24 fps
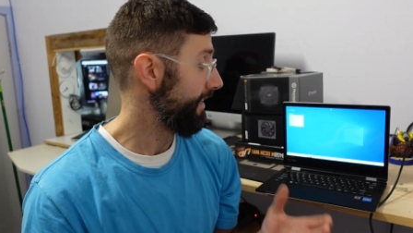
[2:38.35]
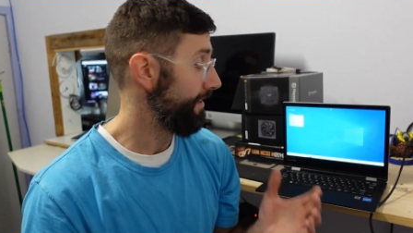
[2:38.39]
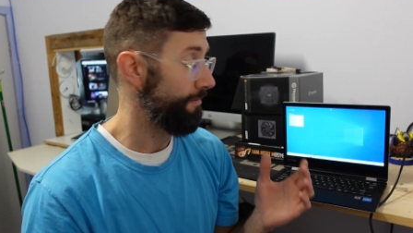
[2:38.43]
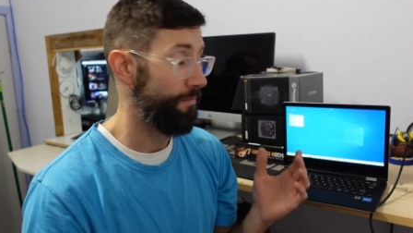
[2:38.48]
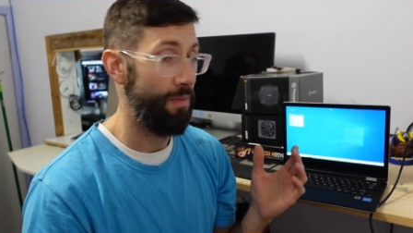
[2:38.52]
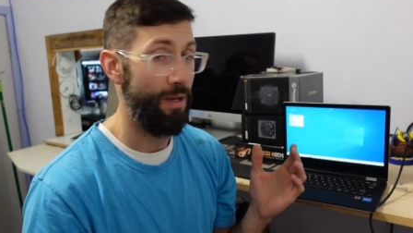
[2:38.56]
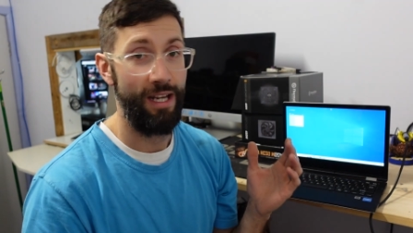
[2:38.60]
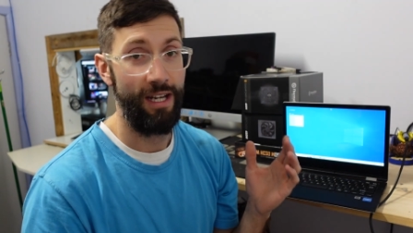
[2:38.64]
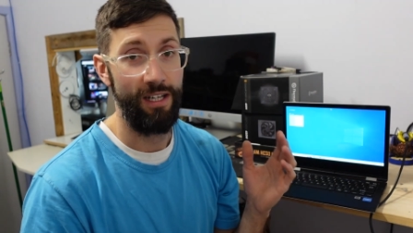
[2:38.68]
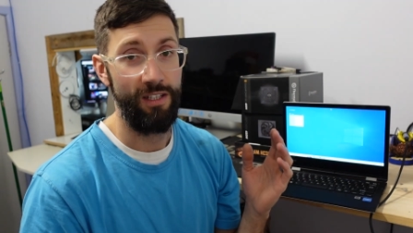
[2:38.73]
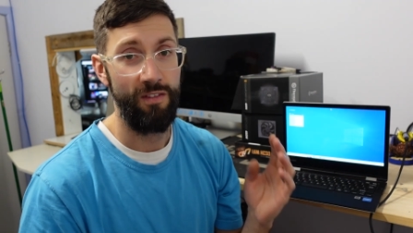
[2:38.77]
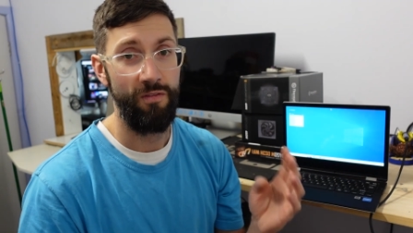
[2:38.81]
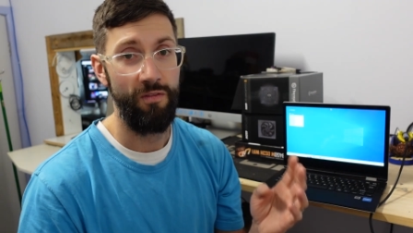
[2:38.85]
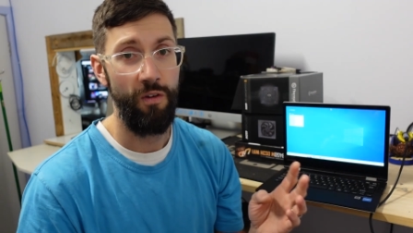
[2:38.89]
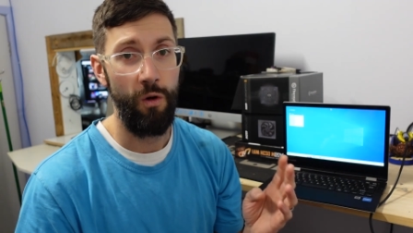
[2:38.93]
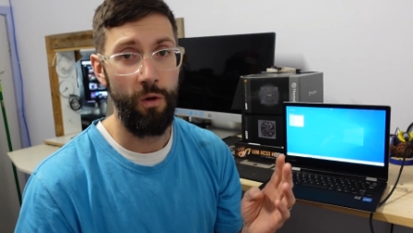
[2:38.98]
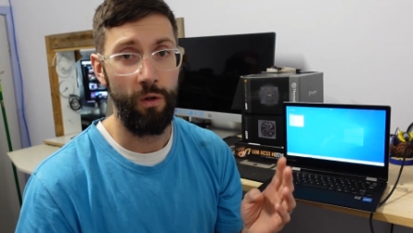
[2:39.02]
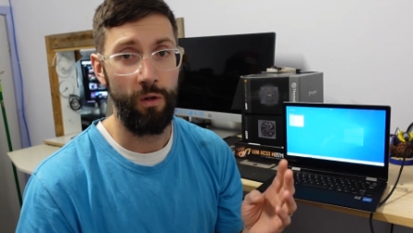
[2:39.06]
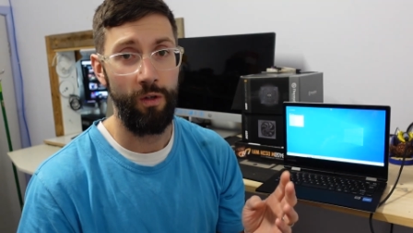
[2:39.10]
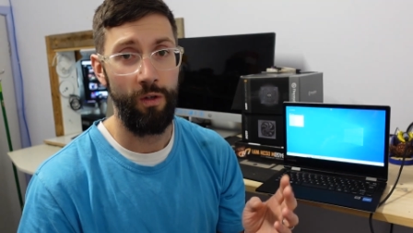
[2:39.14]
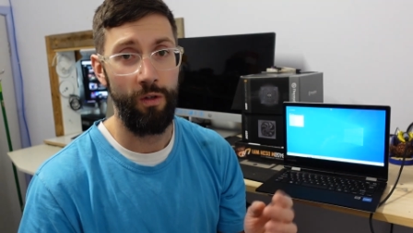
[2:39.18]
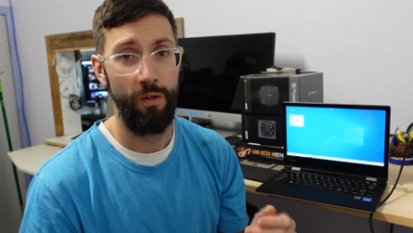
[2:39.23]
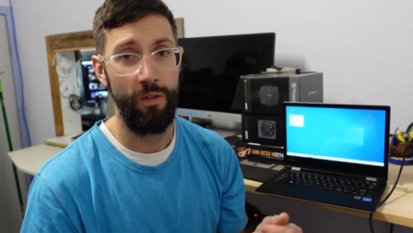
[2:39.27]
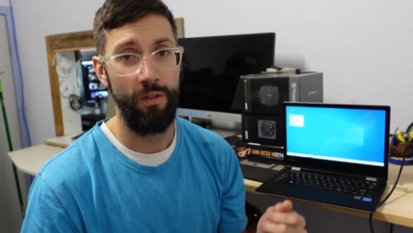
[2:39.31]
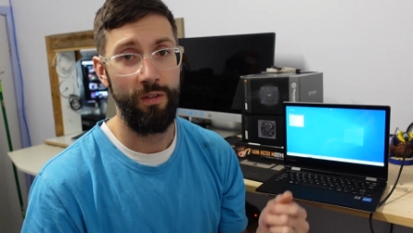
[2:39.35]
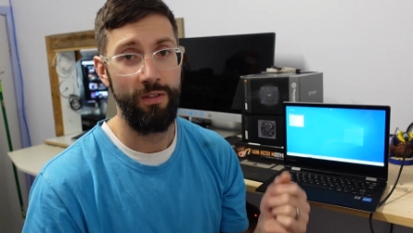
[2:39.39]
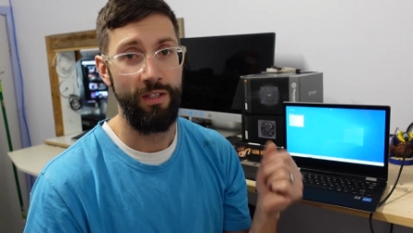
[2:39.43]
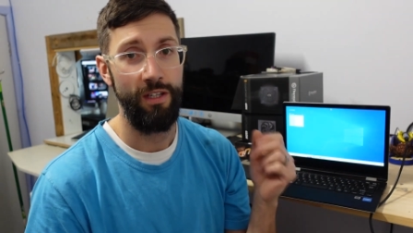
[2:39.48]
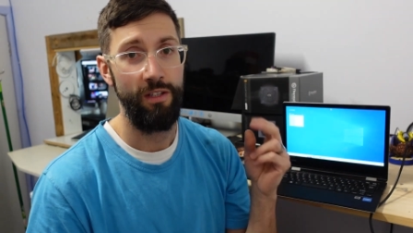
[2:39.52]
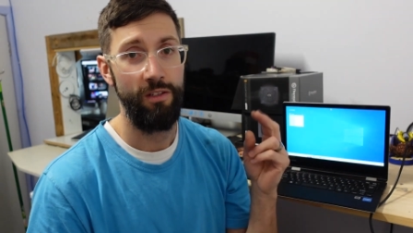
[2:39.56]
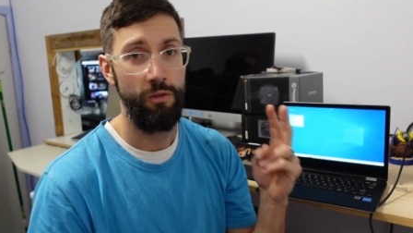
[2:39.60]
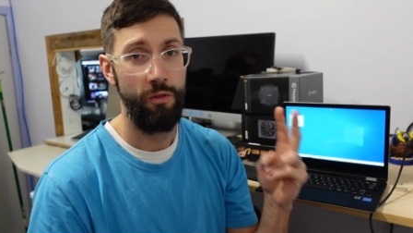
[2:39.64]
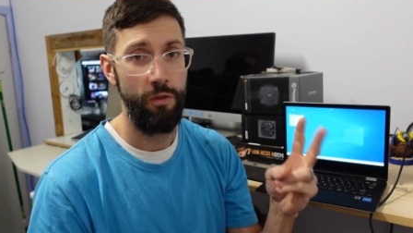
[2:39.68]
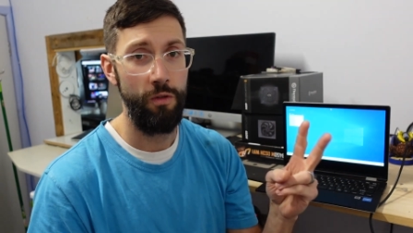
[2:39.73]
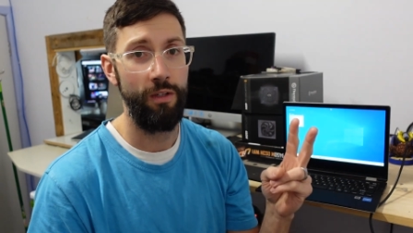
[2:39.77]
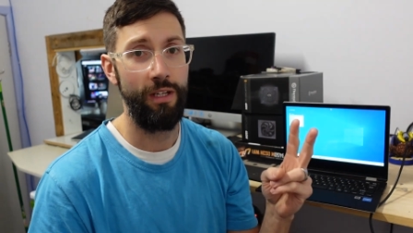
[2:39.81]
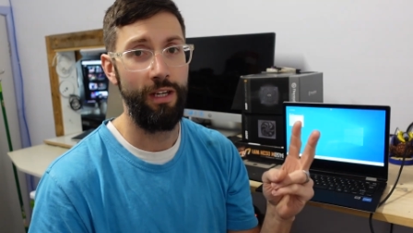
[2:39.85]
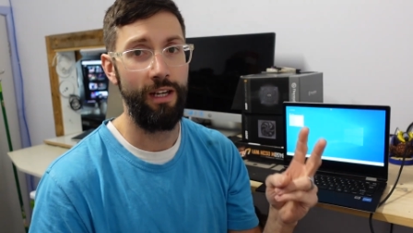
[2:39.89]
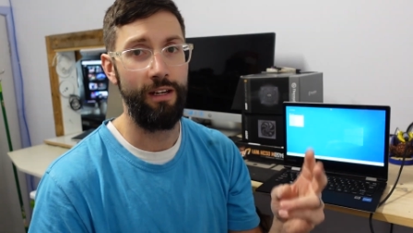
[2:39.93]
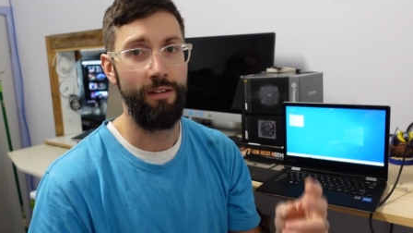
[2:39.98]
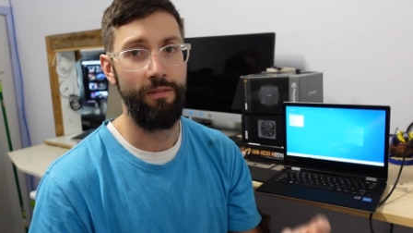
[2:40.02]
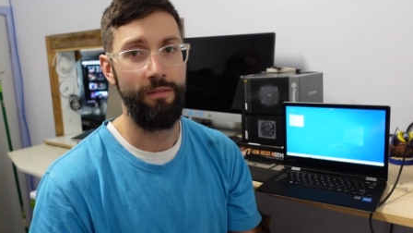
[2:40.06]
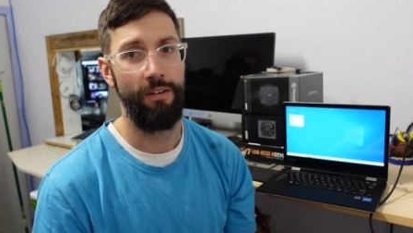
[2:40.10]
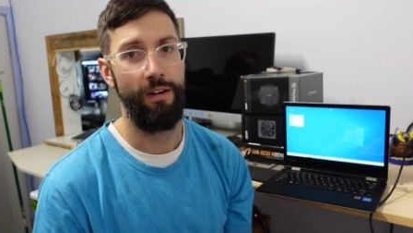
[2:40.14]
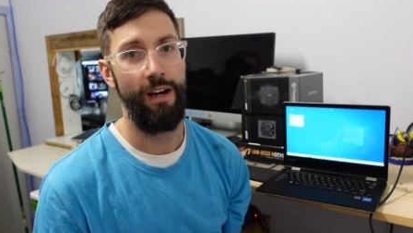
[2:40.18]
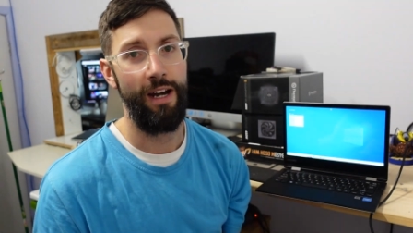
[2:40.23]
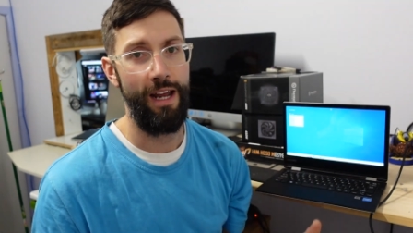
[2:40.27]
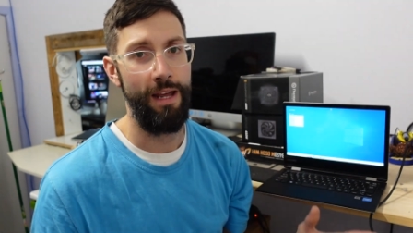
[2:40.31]
Being it's four cores, two gig
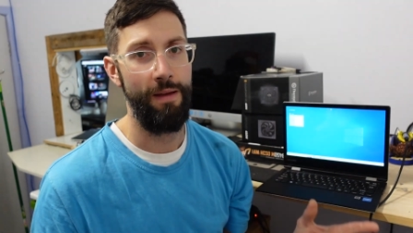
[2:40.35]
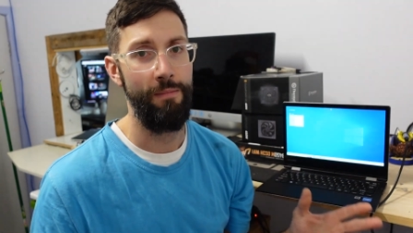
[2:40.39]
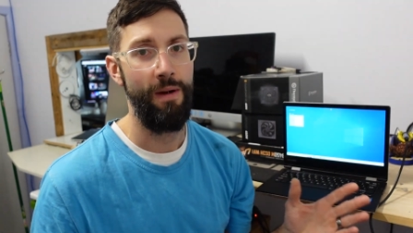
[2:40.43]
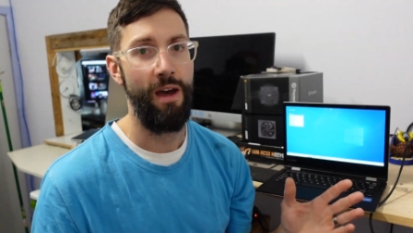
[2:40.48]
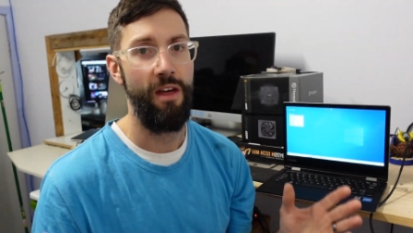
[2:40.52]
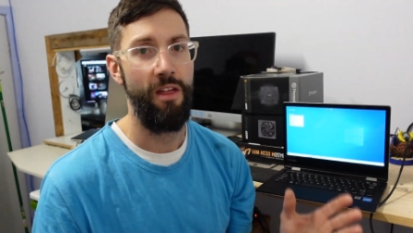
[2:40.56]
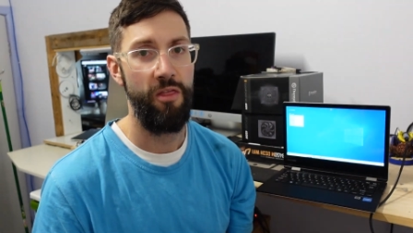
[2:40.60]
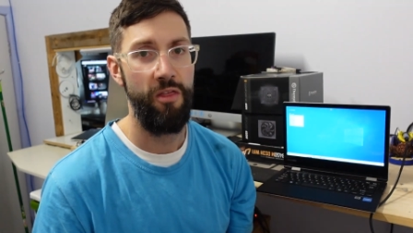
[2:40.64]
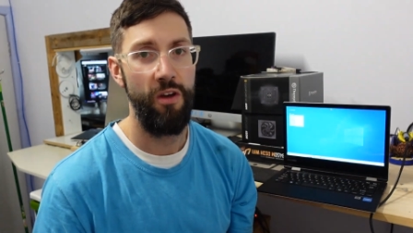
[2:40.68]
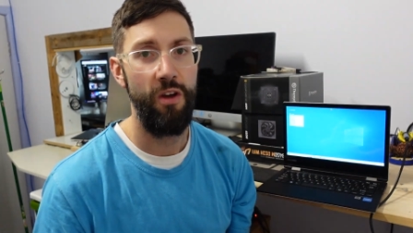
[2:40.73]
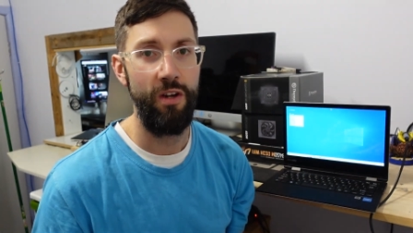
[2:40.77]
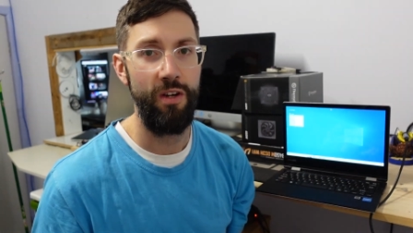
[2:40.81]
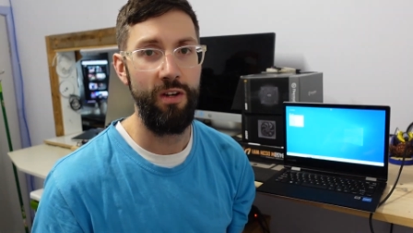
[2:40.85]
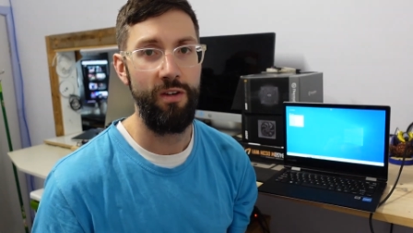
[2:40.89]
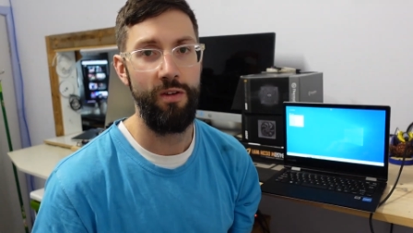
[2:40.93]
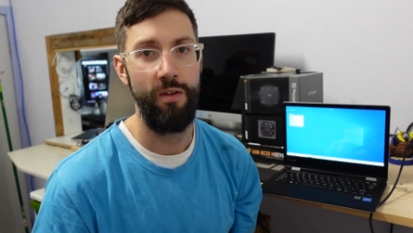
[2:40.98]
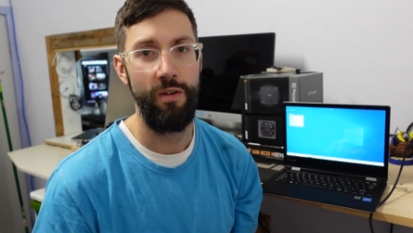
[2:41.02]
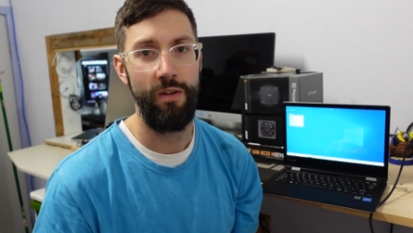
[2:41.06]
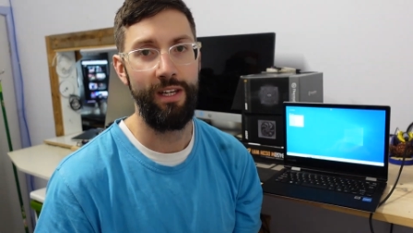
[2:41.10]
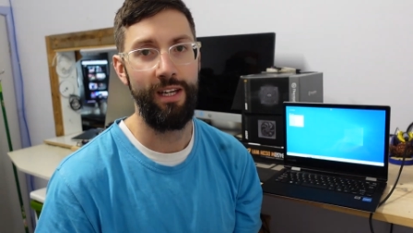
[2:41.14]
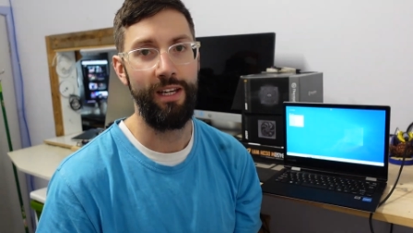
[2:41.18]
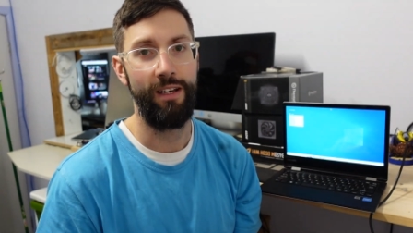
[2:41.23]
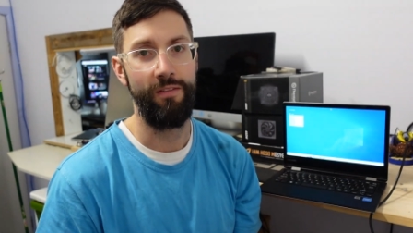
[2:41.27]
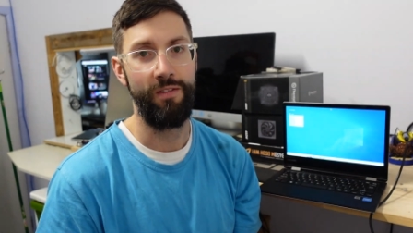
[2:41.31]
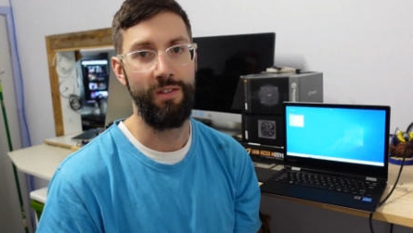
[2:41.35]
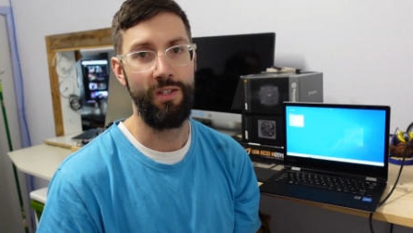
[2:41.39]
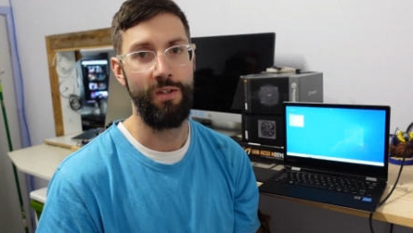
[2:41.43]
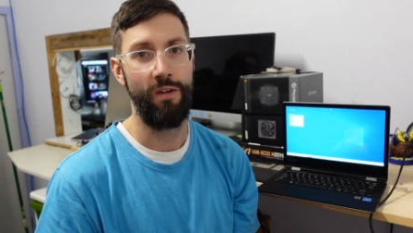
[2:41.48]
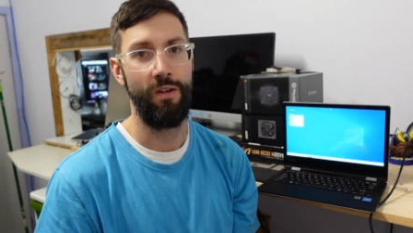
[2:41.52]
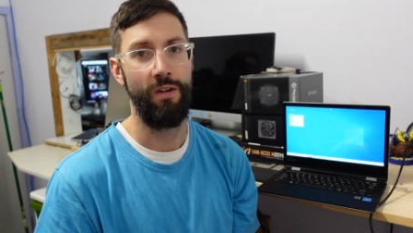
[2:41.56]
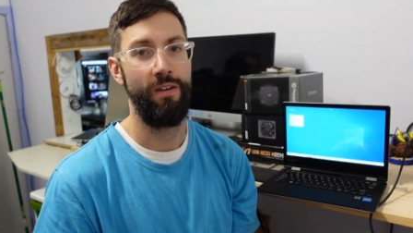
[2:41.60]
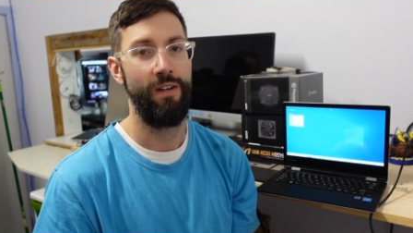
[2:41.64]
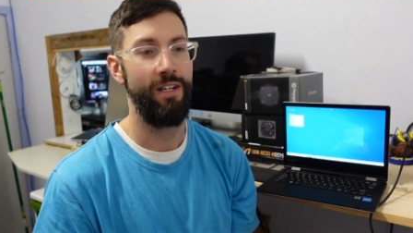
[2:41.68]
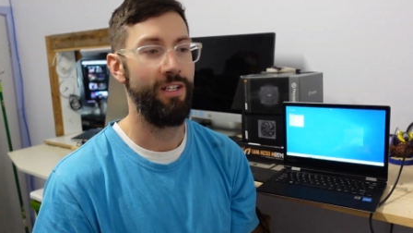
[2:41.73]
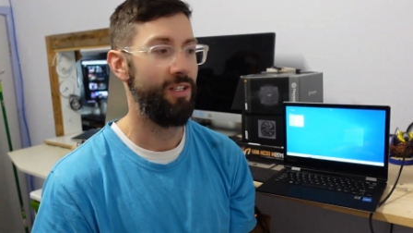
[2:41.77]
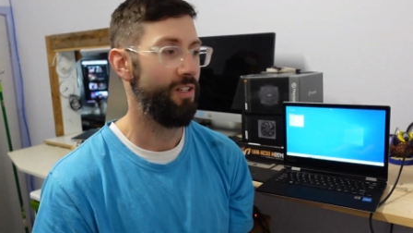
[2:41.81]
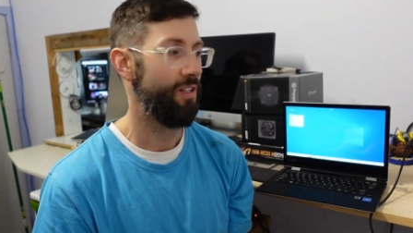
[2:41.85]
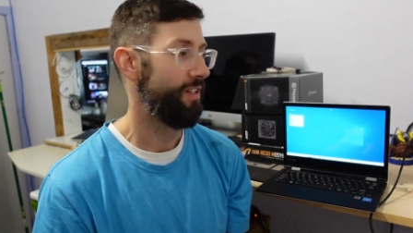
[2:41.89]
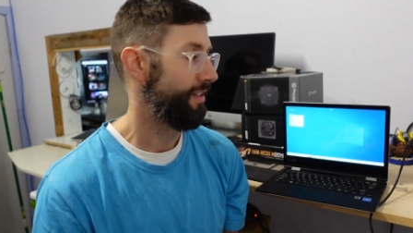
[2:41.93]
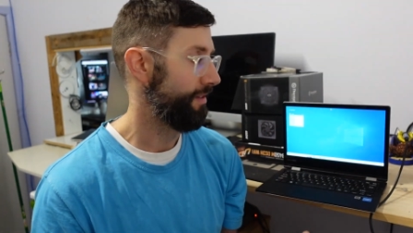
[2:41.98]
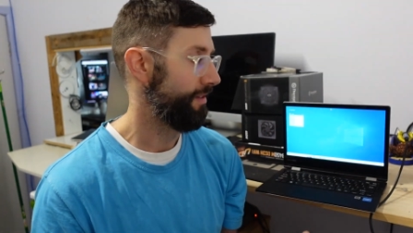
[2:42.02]
of RAM, thirty-two gig of storage.